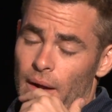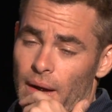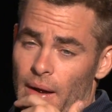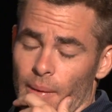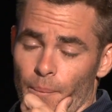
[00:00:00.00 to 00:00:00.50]

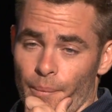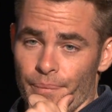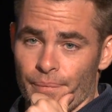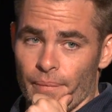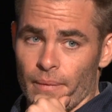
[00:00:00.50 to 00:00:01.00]

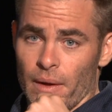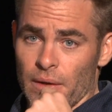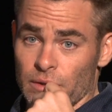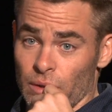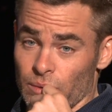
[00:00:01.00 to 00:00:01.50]

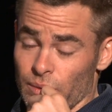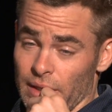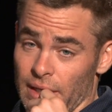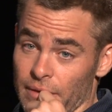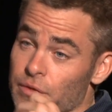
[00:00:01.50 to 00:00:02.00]
So it
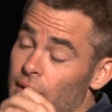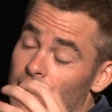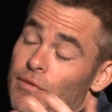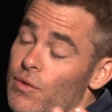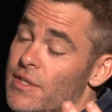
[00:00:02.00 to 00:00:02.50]
really
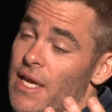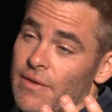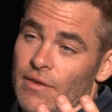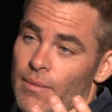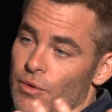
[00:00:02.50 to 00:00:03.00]
gave you a
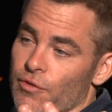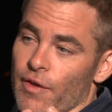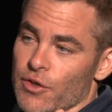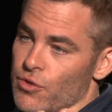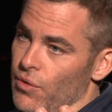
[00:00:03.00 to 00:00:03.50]
sense in the most
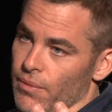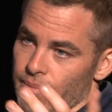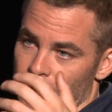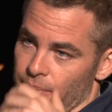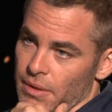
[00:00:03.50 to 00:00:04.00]
fictional,
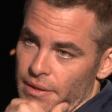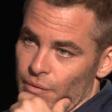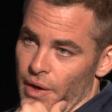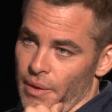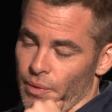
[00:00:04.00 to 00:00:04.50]
make-believe
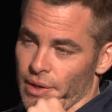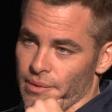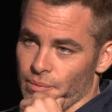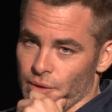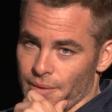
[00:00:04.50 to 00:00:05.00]
way what
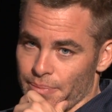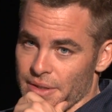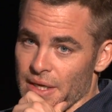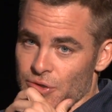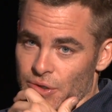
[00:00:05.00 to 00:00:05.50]
it
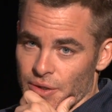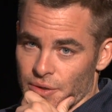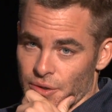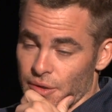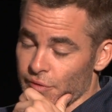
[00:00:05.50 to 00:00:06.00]
potentially
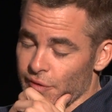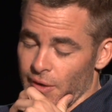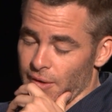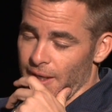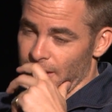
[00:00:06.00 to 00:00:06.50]
could have
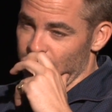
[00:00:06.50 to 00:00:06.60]
felt like,